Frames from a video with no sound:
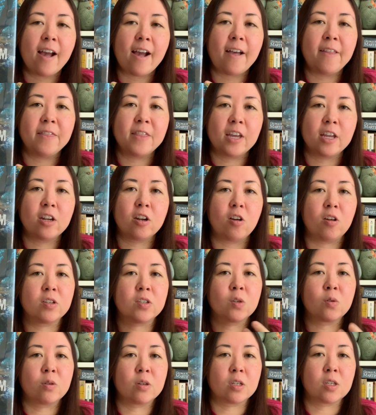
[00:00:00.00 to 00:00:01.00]
And then it
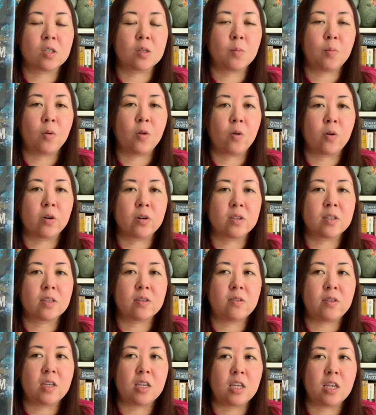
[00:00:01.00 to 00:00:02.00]
also explores
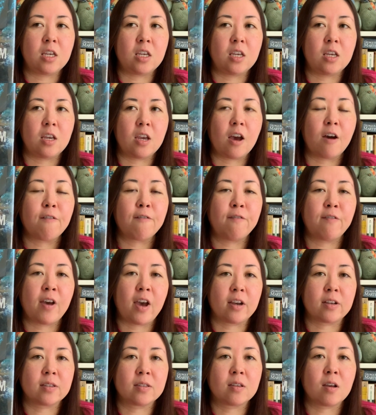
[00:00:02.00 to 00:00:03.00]
the
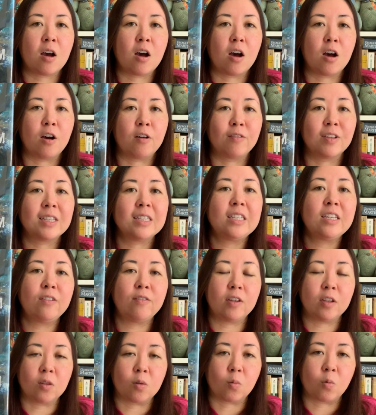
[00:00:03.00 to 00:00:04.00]
effects of
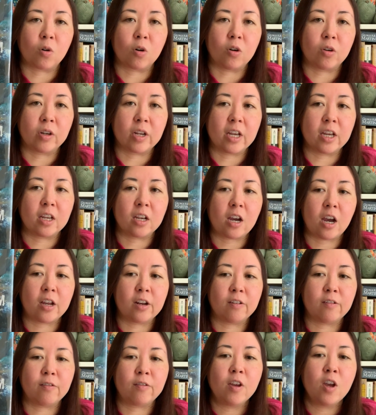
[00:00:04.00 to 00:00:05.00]
leaving the world and
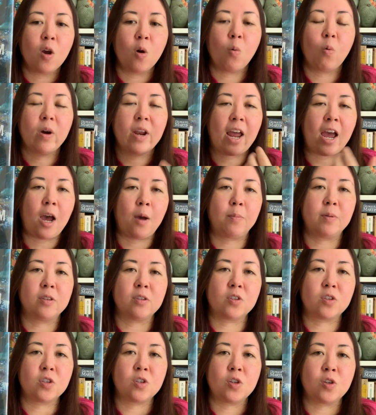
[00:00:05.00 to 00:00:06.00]
kind of what
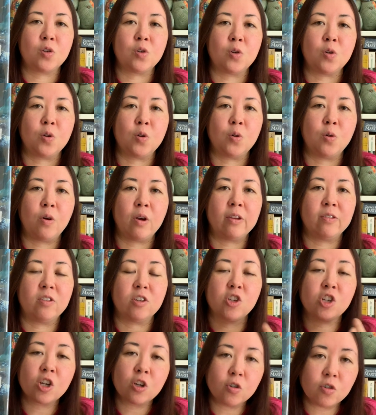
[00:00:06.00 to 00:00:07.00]
happens to the
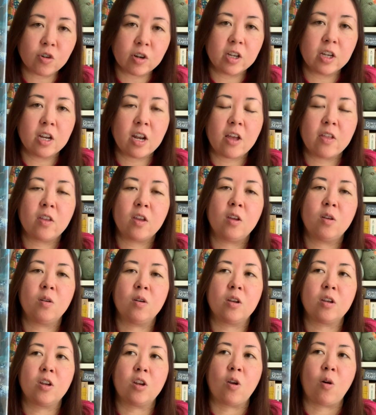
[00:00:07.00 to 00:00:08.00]
children, and
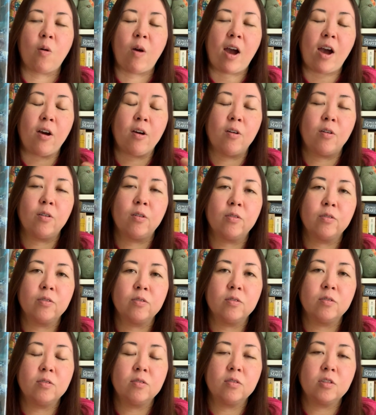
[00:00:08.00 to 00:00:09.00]
then, you know, how
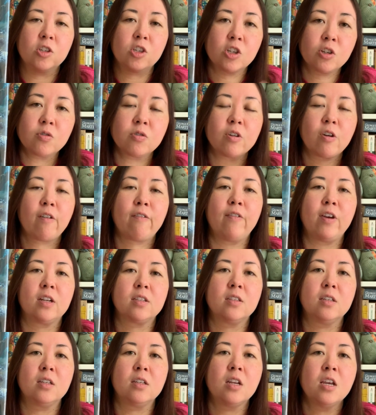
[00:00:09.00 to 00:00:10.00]
the children are
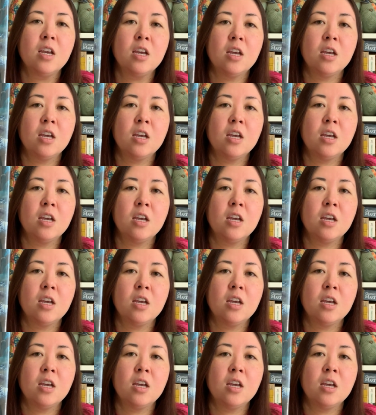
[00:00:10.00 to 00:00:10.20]
affected